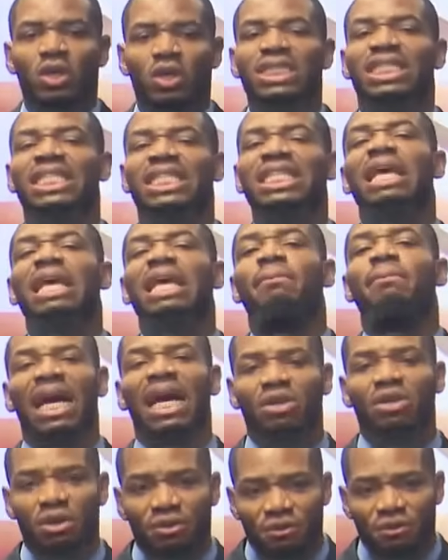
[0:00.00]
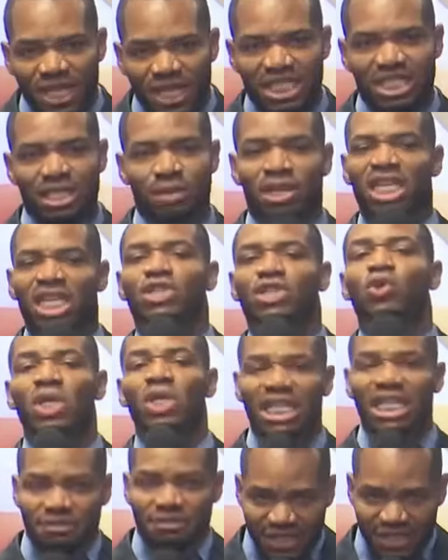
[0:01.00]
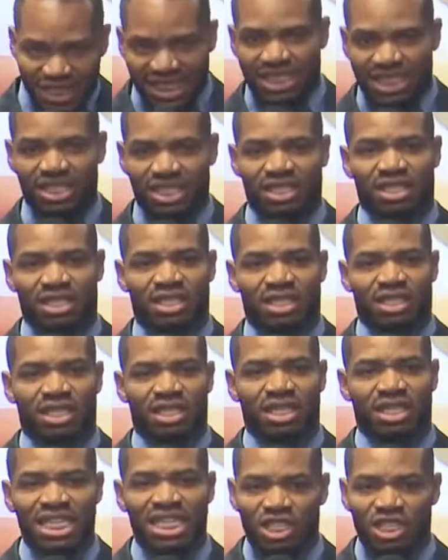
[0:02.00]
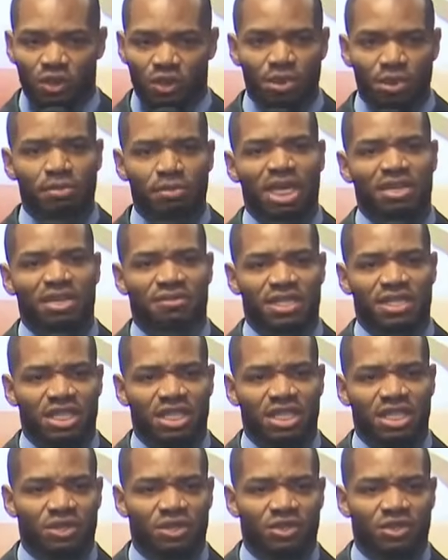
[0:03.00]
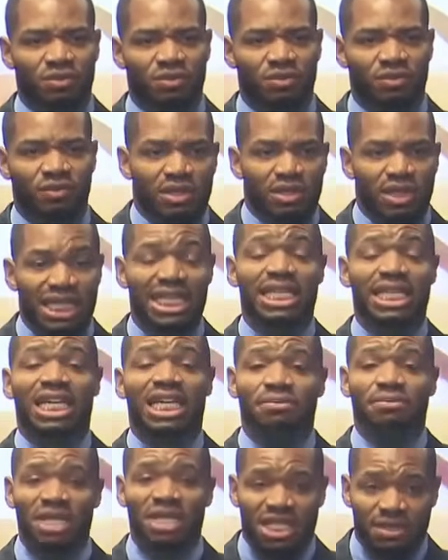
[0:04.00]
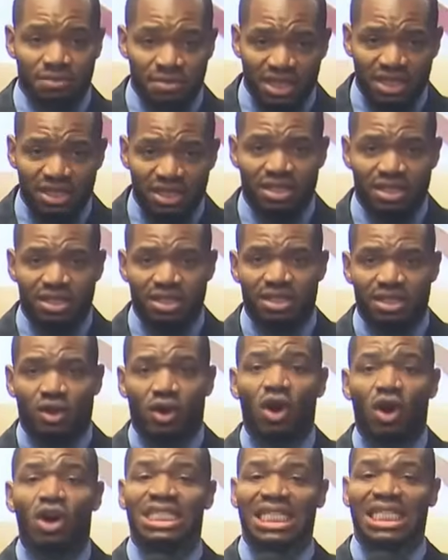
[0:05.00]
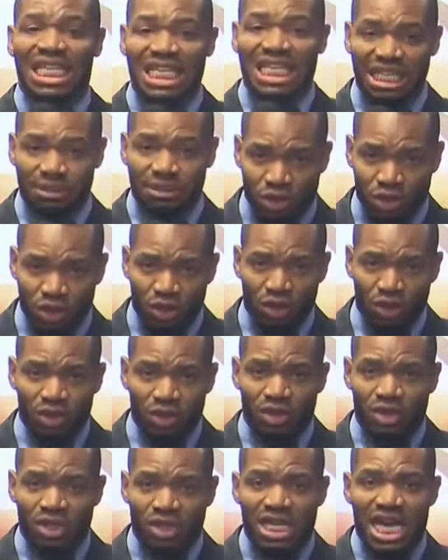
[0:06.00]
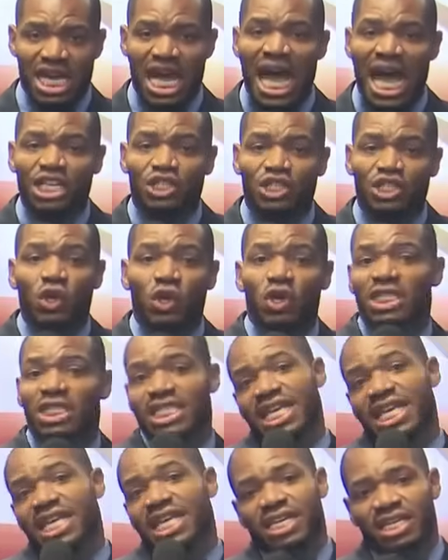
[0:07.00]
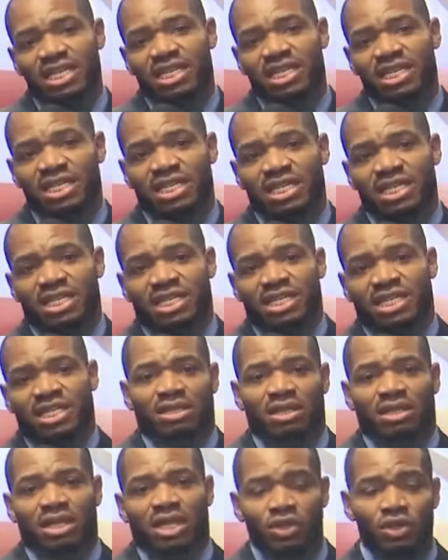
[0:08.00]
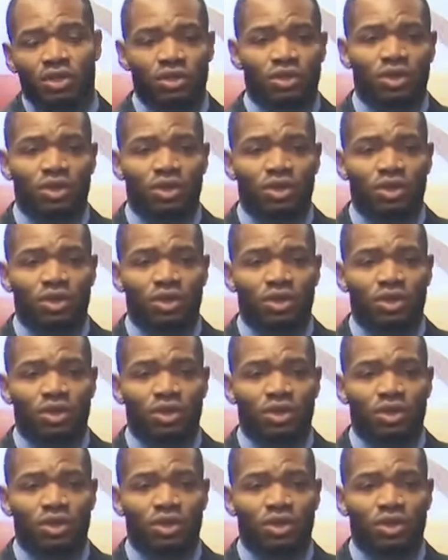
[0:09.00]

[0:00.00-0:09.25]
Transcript: until a man of faith begin to live it. Then there will be manifestation. Inanimate means all scripture are just there. You